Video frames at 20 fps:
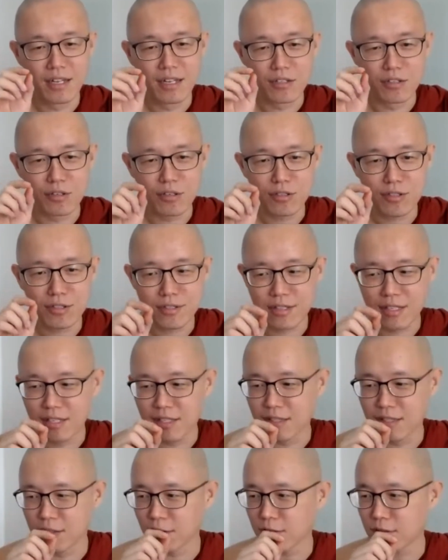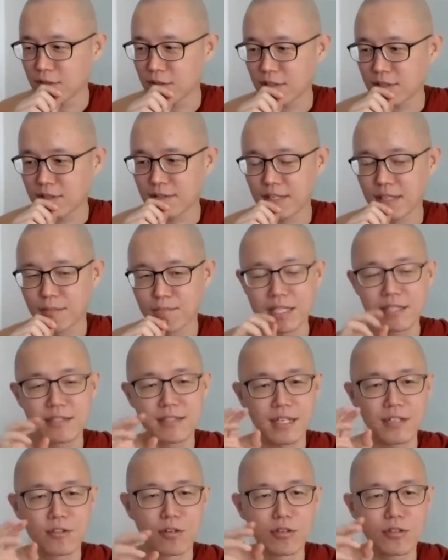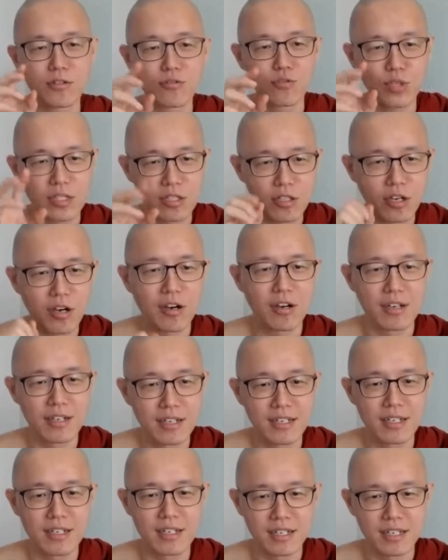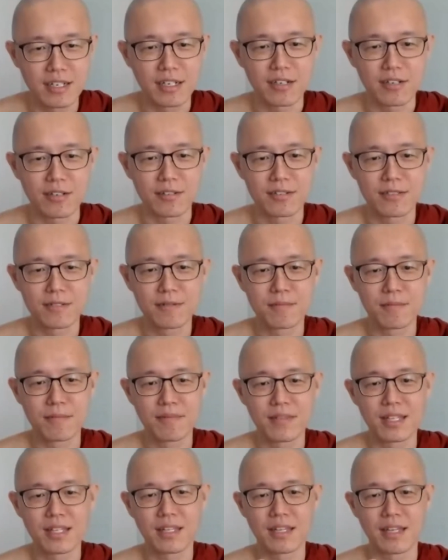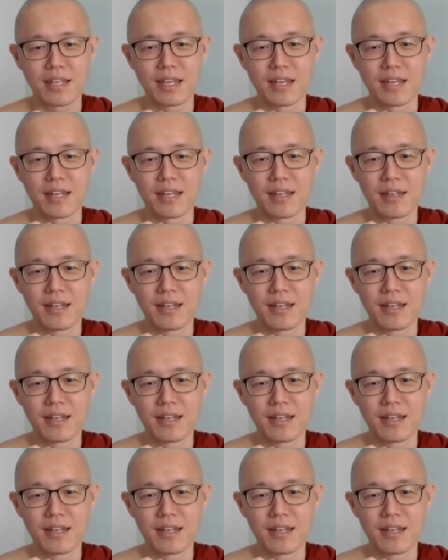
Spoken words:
don't sweet talk girls. Yeah.